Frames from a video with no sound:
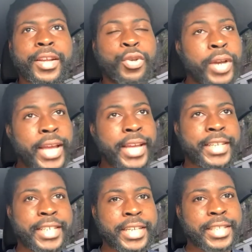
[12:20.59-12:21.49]
Do they
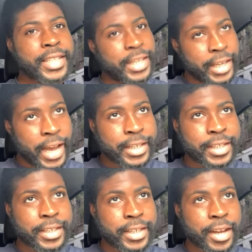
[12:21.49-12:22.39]
exist?
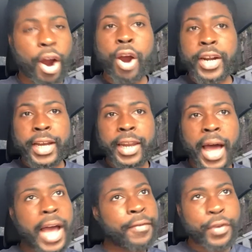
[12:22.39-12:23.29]
Yes. Are they
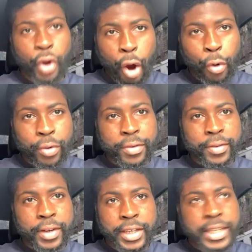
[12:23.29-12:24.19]
alive? No,
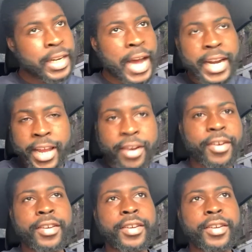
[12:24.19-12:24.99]
because they're not here.